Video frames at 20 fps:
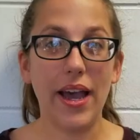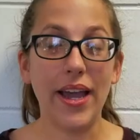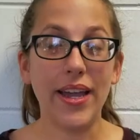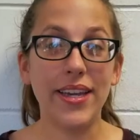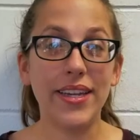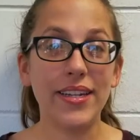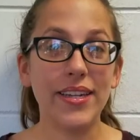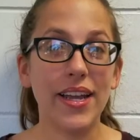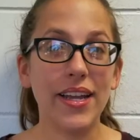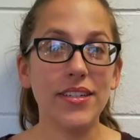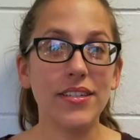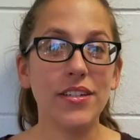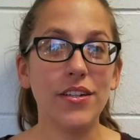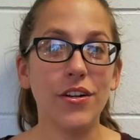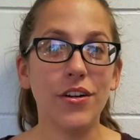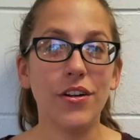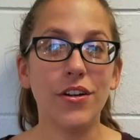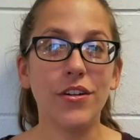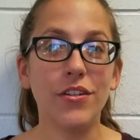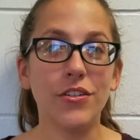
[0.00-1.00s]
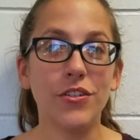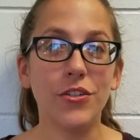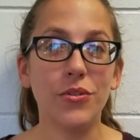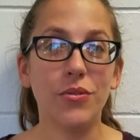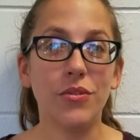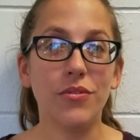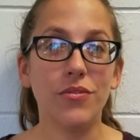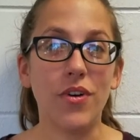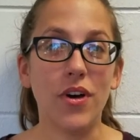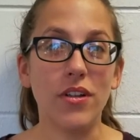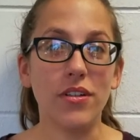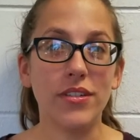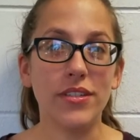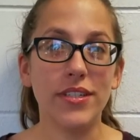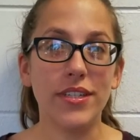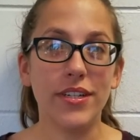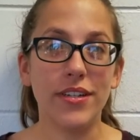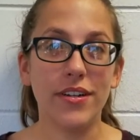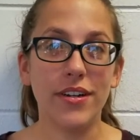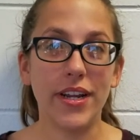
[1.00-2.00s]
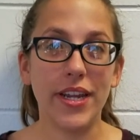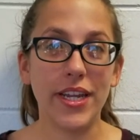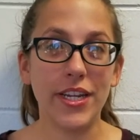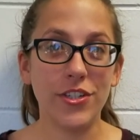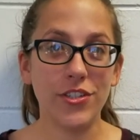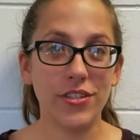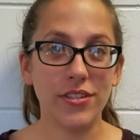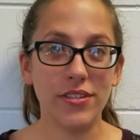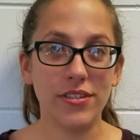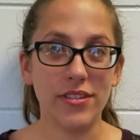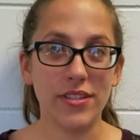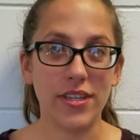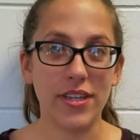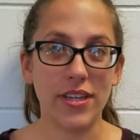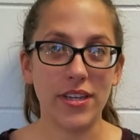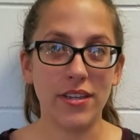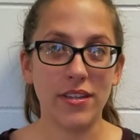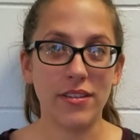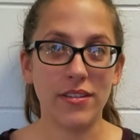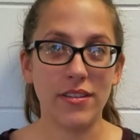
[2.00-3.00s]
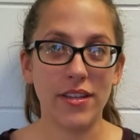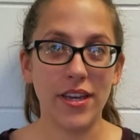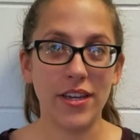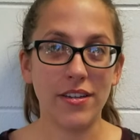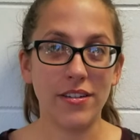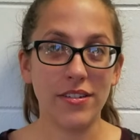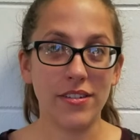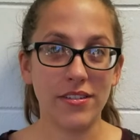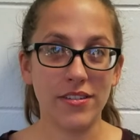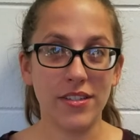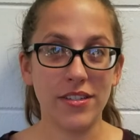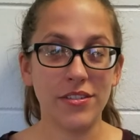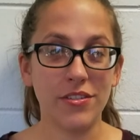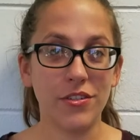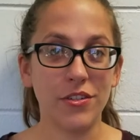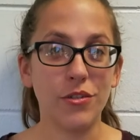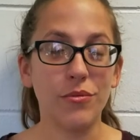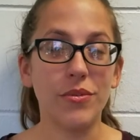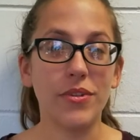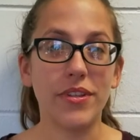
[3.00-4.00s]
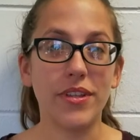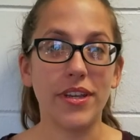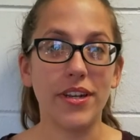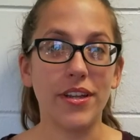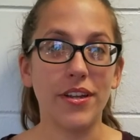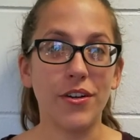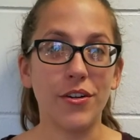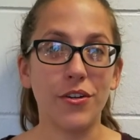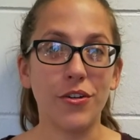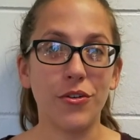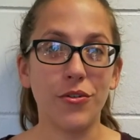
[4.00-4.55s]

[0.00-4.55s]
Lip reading: I connected her to a volunteer agency that could assist her with getting her